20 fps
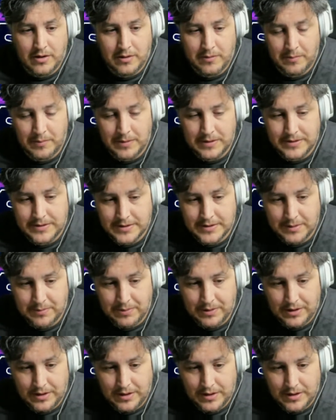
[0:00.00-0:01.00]

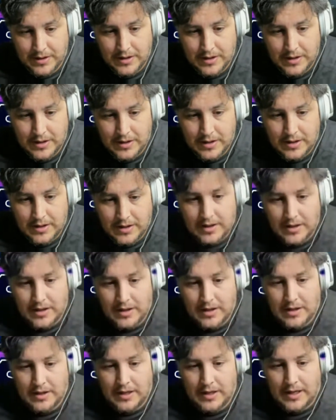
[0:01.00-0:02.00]
Mississippi.
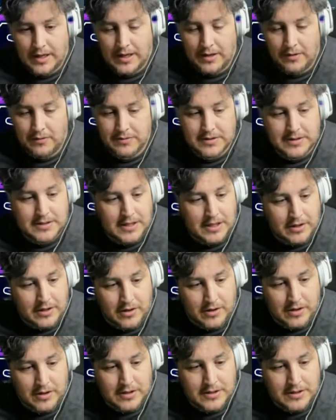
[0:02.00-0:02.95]
And he was a senior.